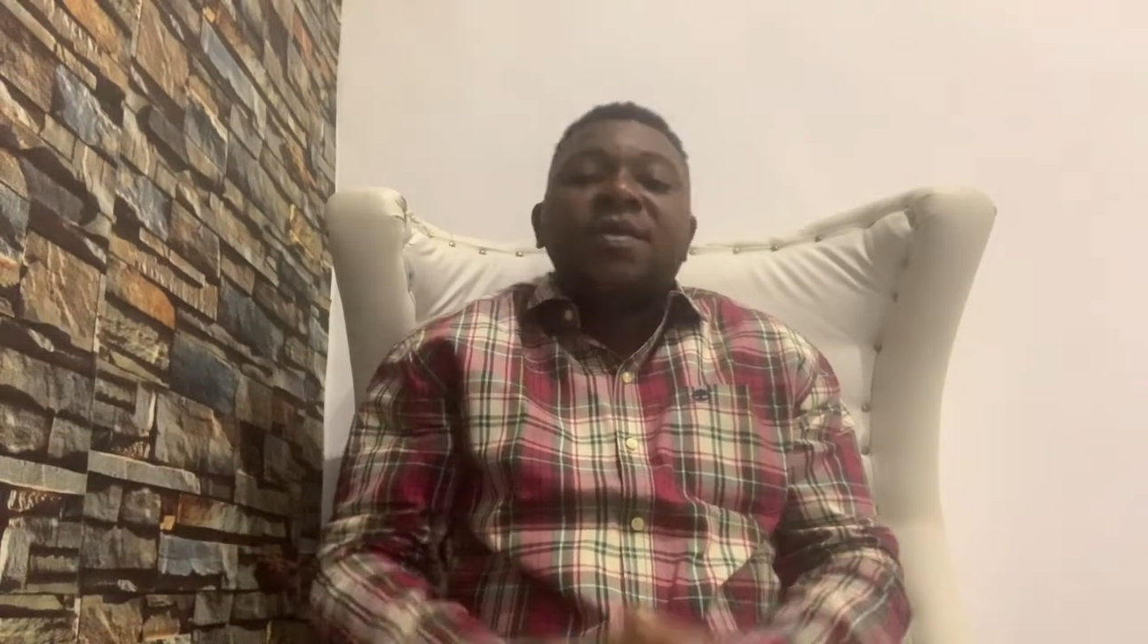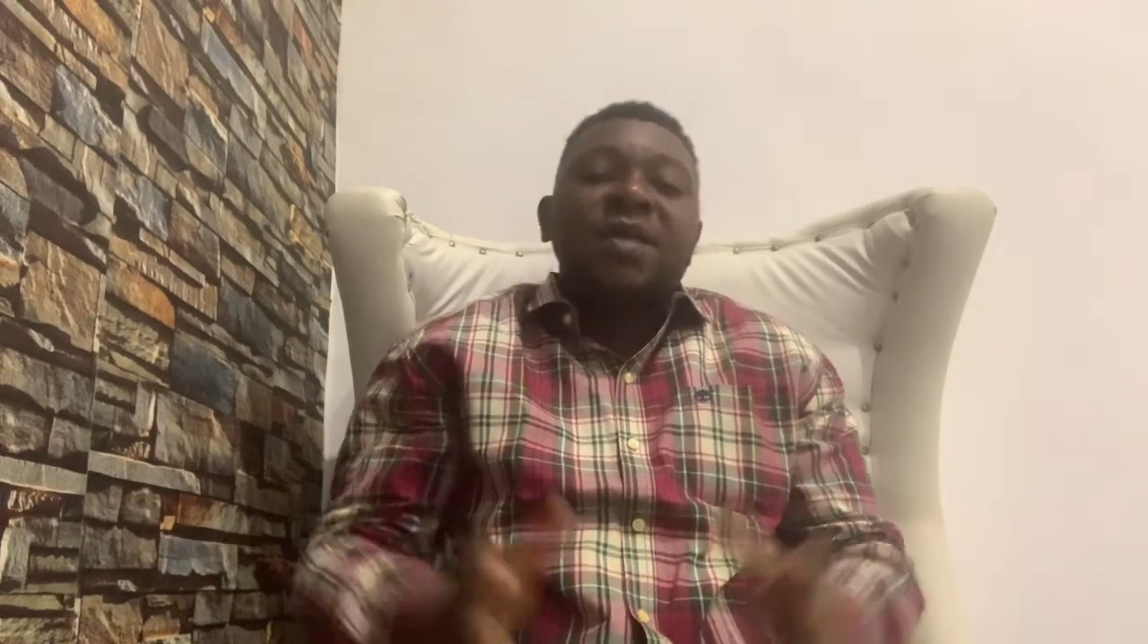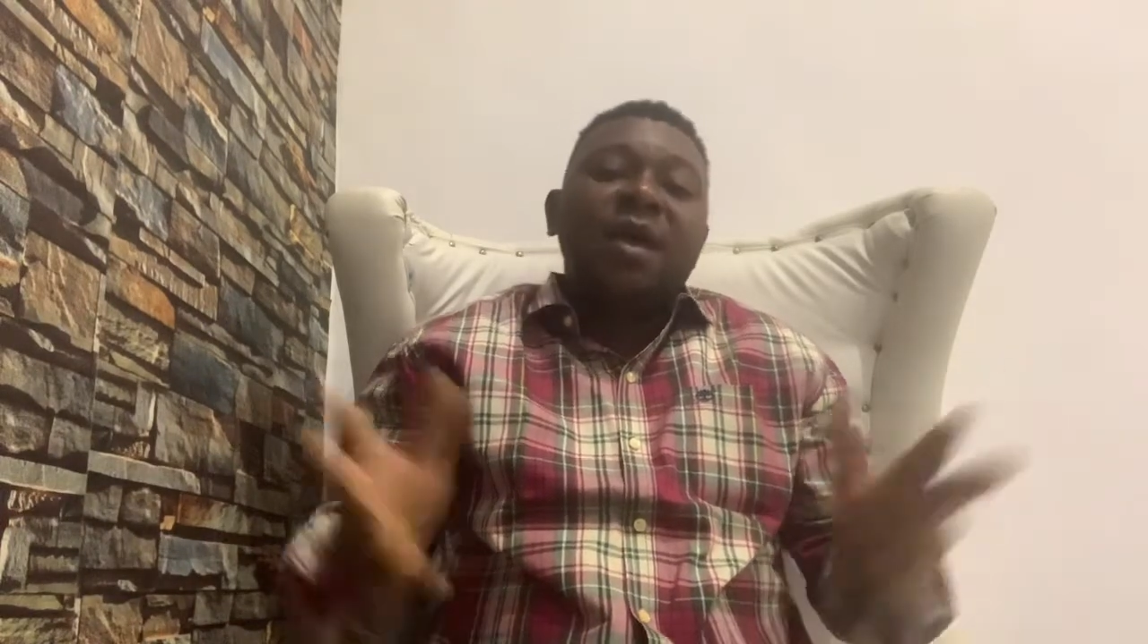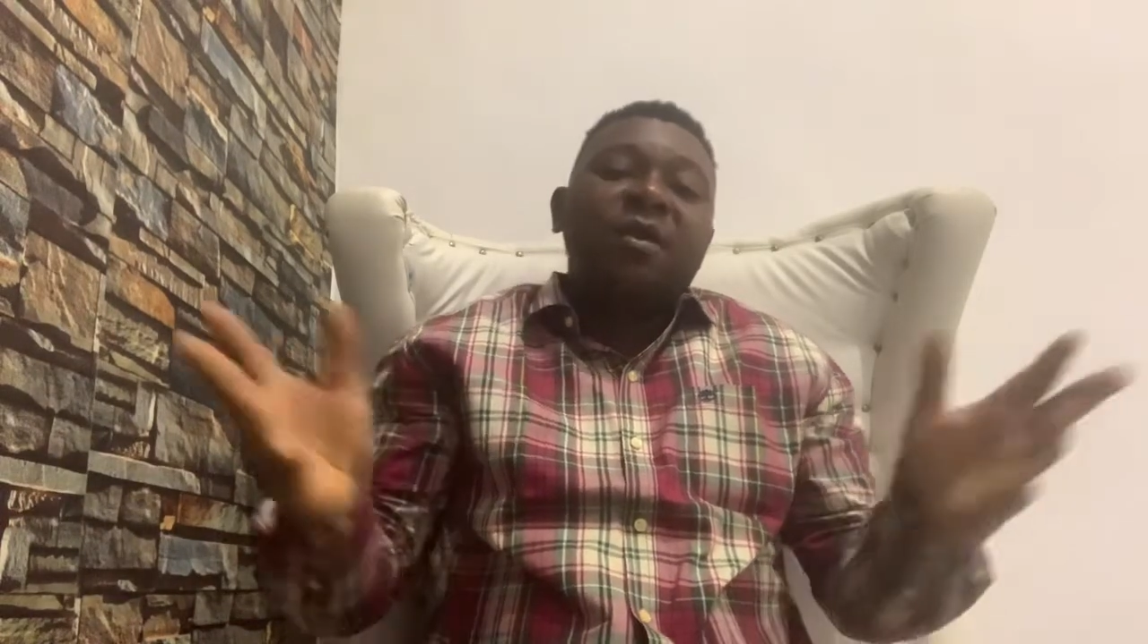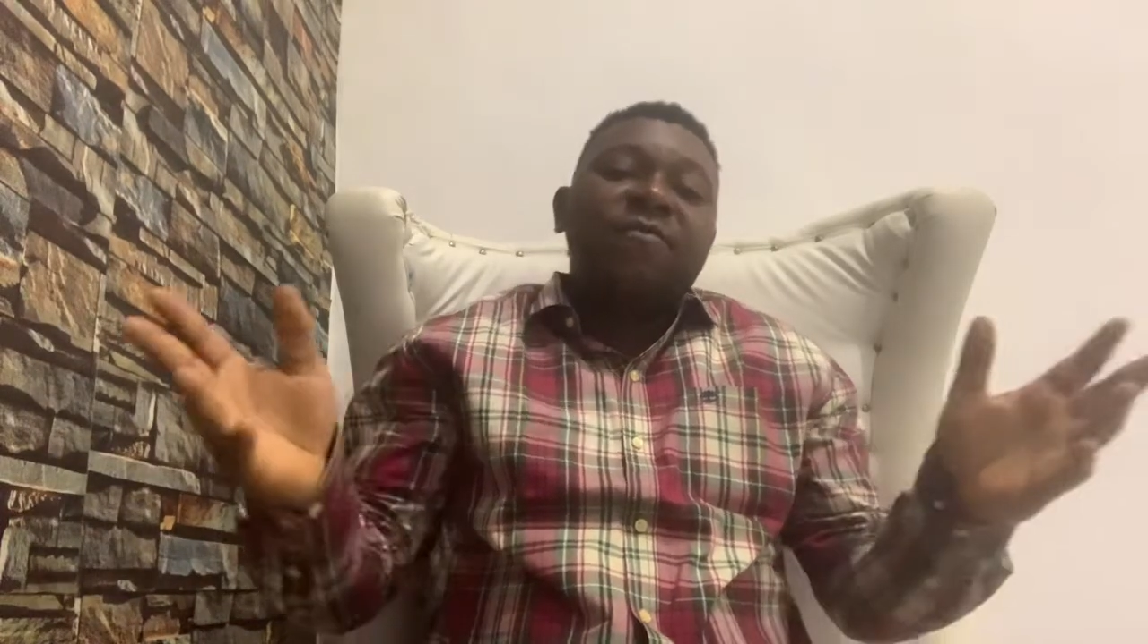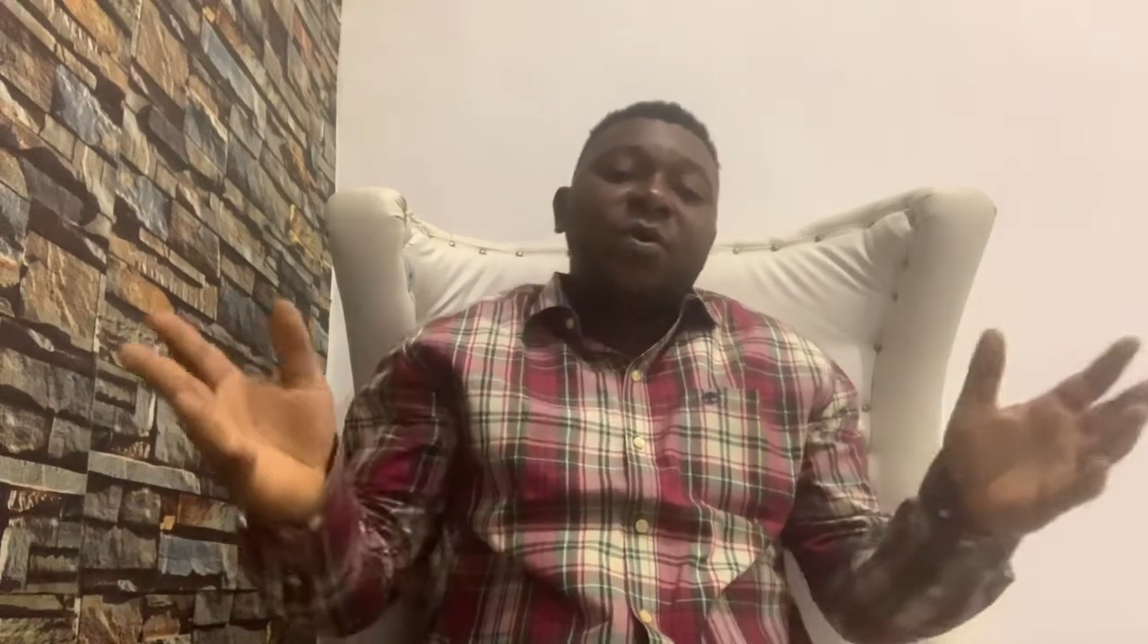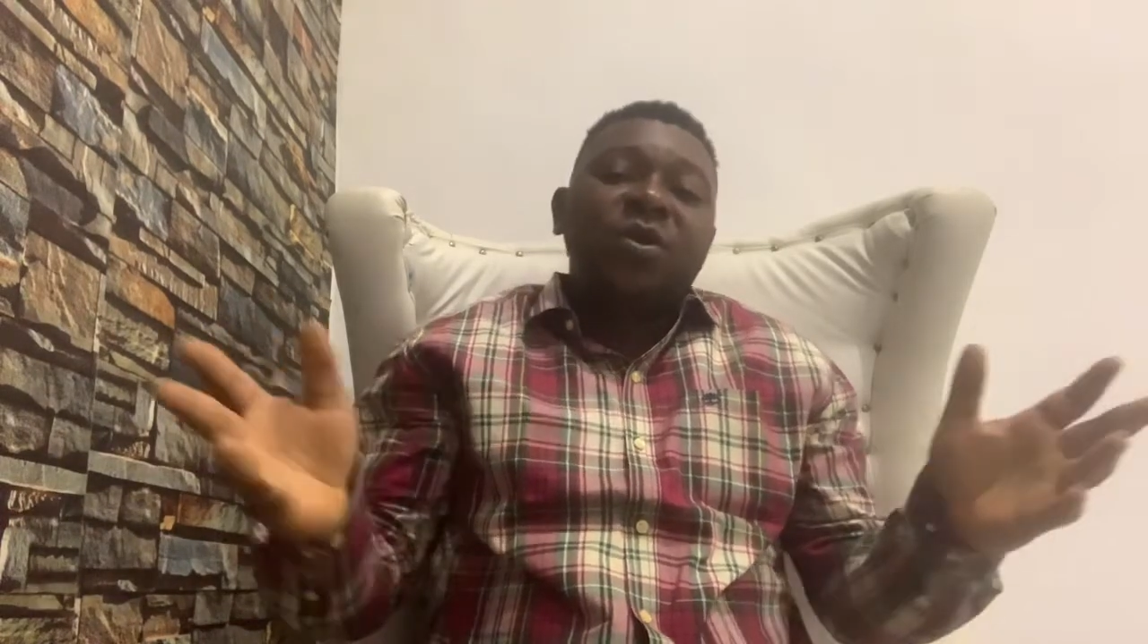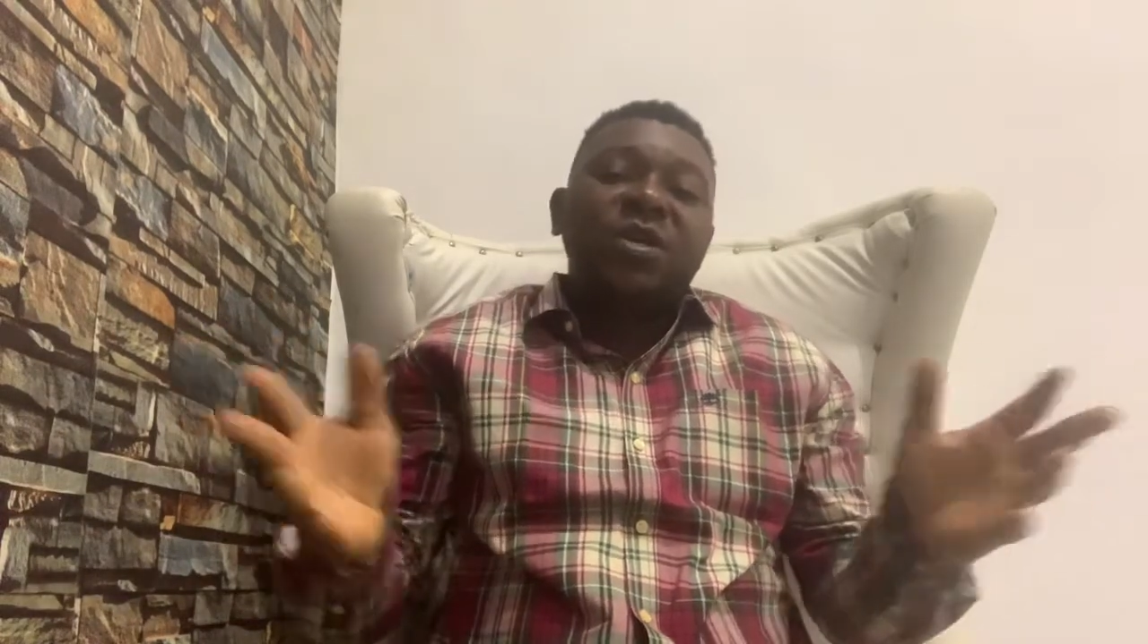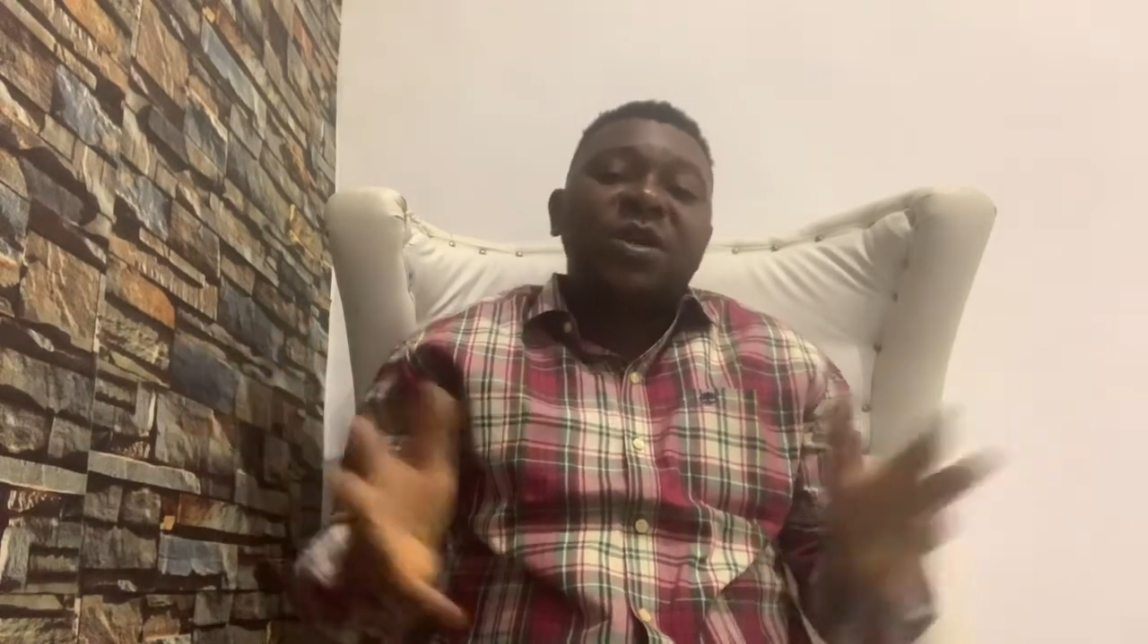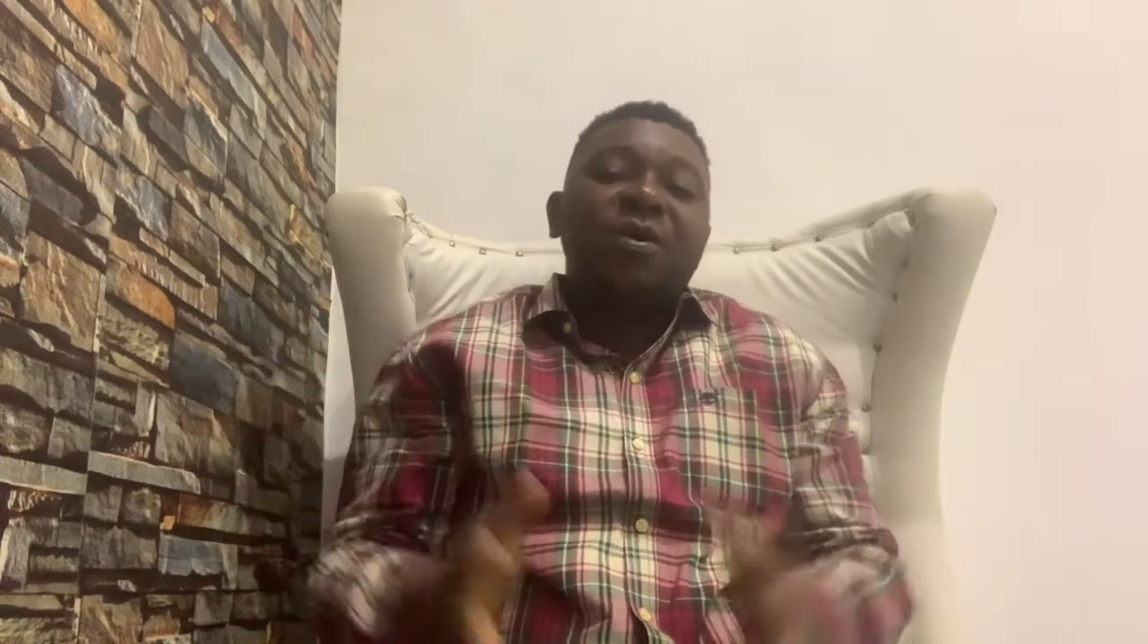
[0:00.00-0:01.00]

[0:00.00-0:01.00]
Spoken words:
Thank you for watching